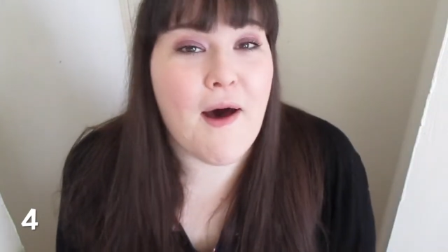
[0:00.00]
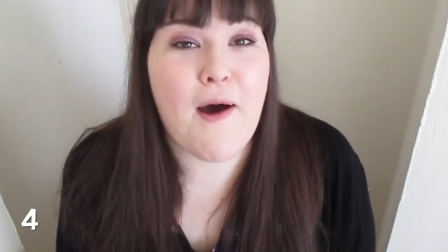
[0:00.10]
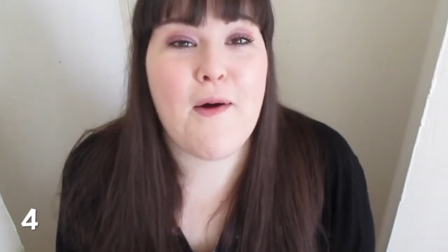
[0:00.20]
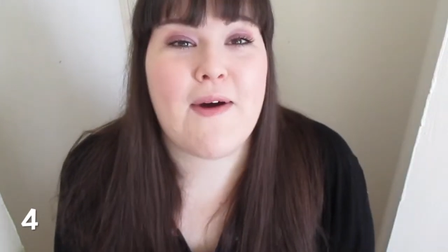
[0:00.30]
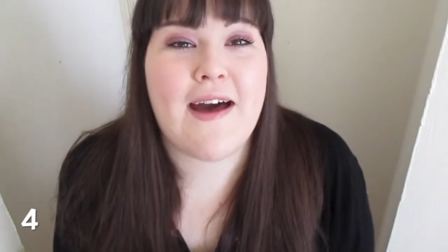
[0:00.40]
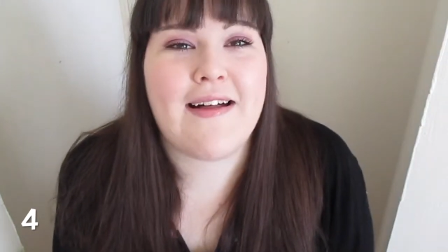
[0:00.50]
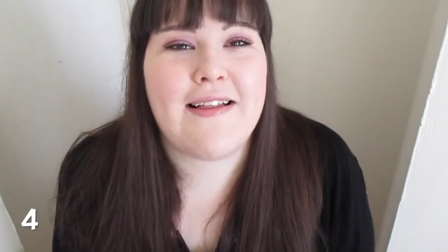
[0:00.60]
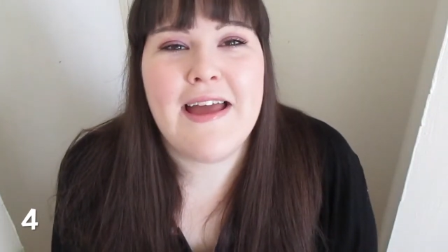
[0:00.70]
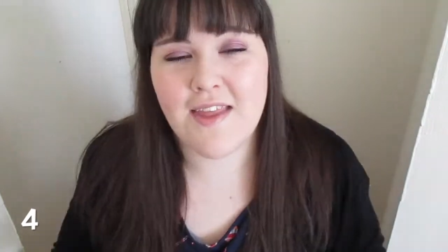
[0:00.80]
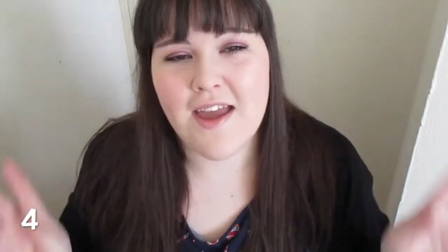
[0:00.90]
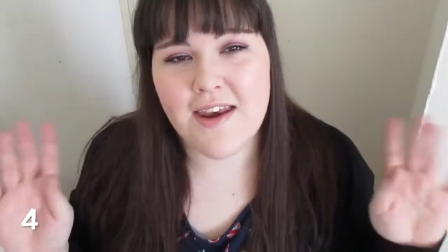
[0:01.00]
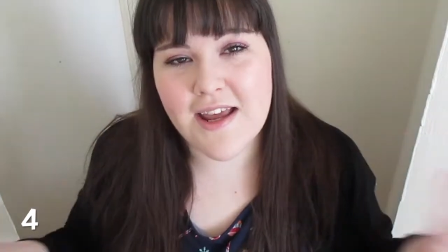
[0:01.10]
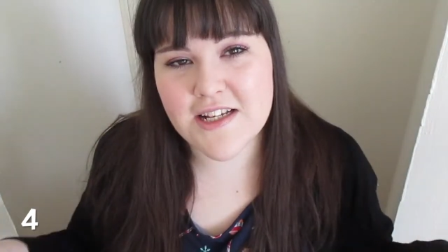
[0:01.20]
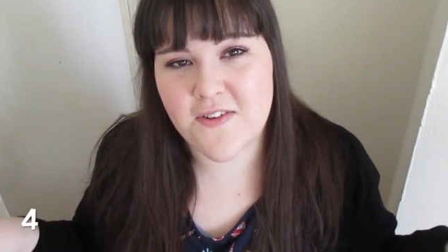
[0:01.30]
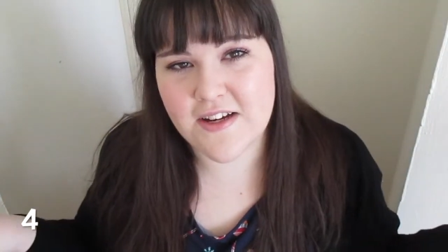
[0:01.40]
Oh well.
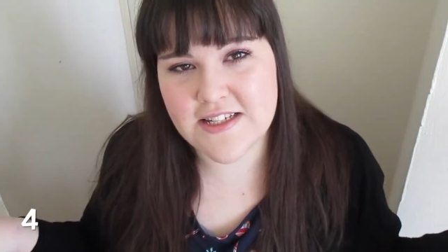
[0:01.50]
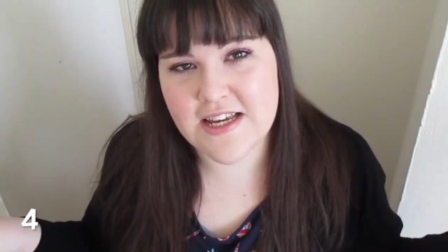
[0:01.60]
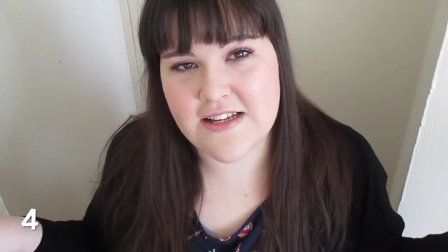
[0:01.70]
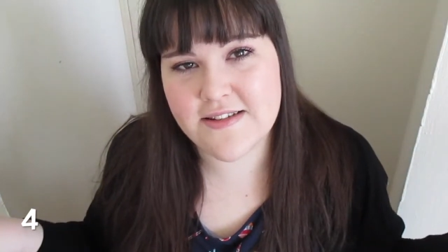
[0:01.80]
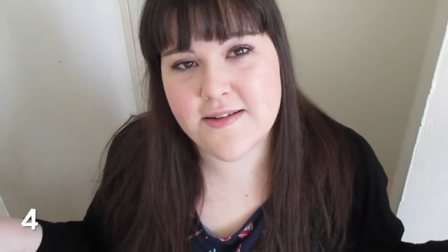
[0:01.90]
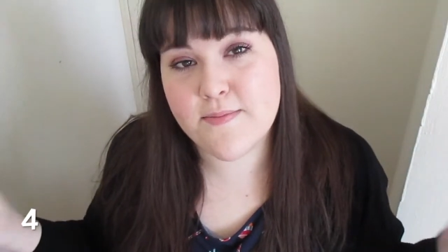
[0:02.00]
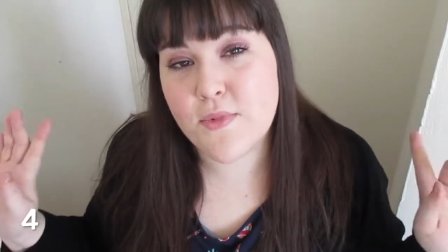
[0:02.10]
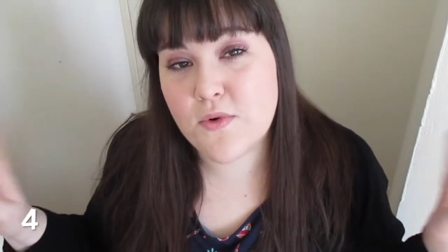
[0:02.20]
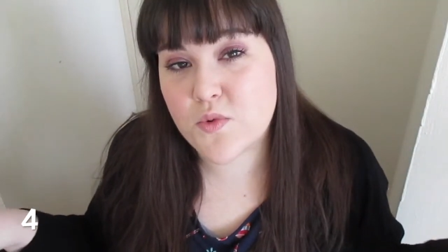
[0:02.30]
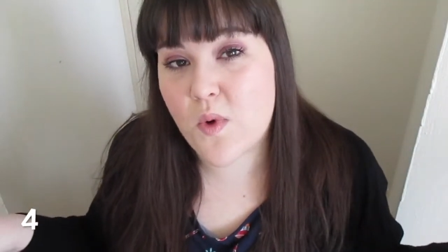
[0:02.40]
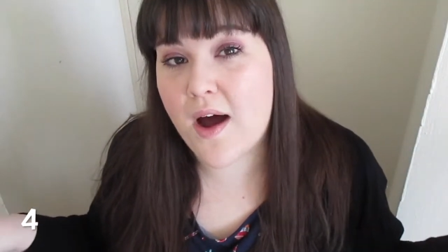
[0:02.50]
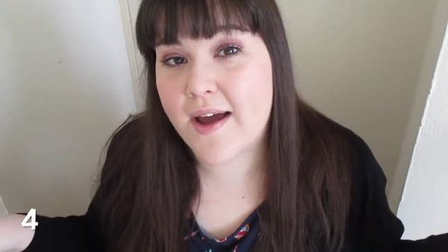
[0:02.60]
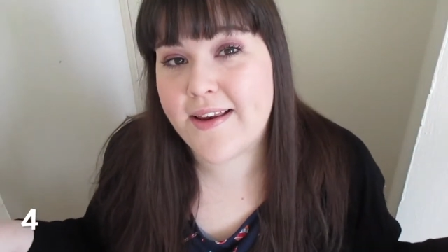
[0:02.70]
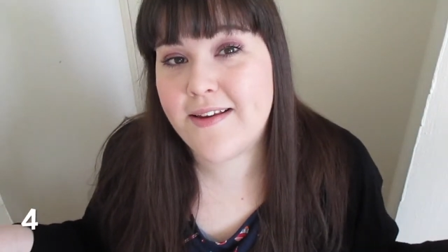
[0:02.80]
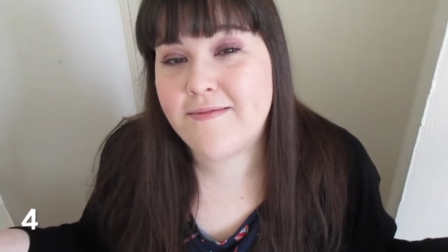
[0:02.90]
Next fact is mulled
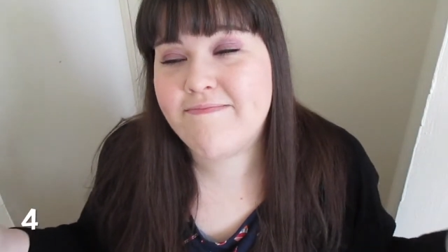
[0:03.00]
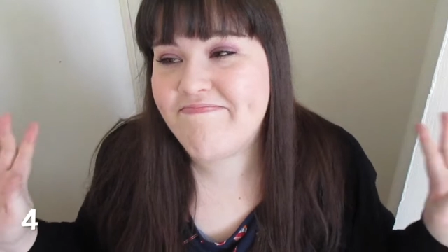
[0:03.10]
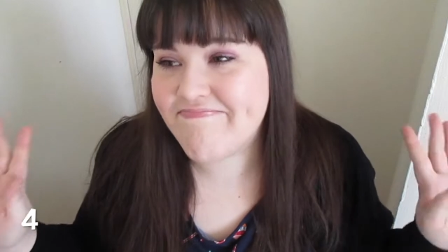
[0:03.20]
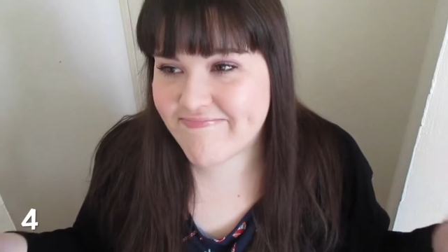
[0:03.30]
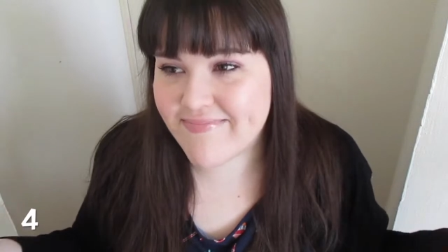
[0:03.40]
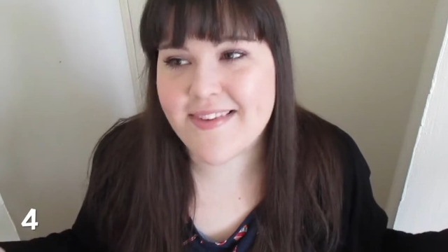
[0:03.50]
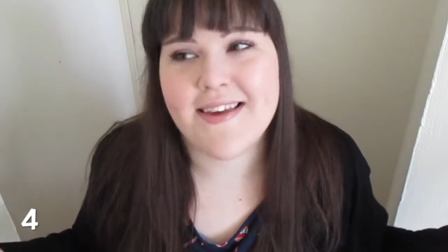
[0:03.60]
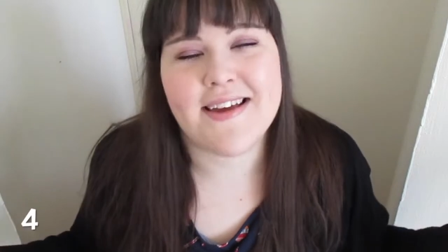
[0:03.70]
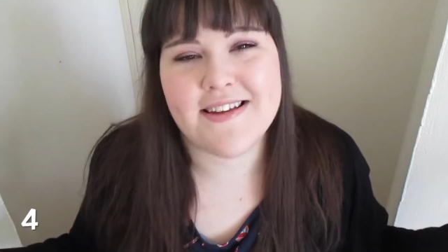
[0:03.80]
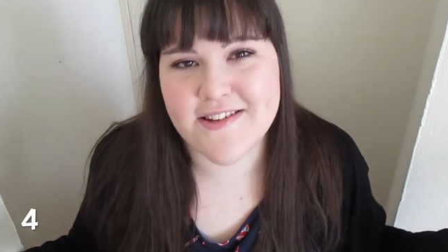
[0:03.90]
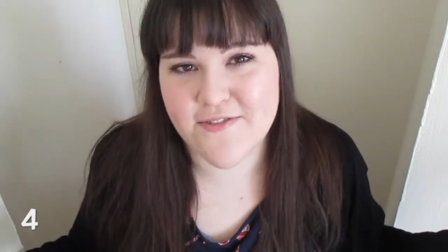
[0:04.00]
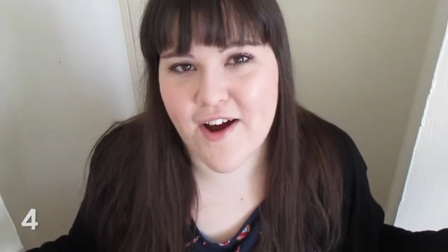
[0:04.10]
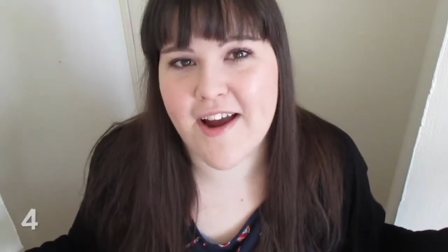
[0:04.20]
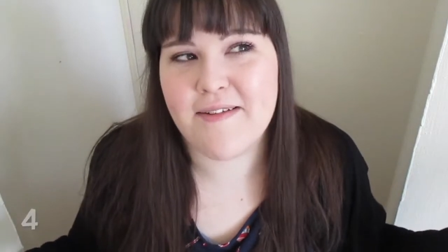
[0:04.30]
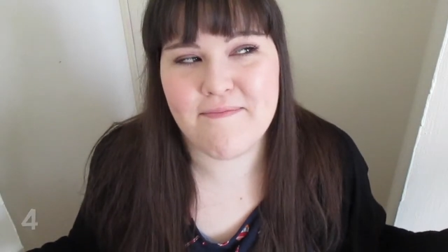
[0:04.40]
wine is
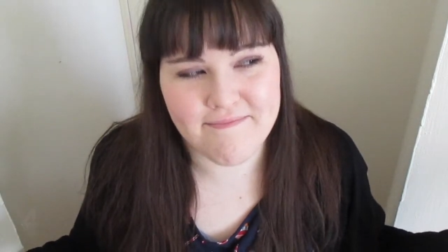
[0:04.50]
divine.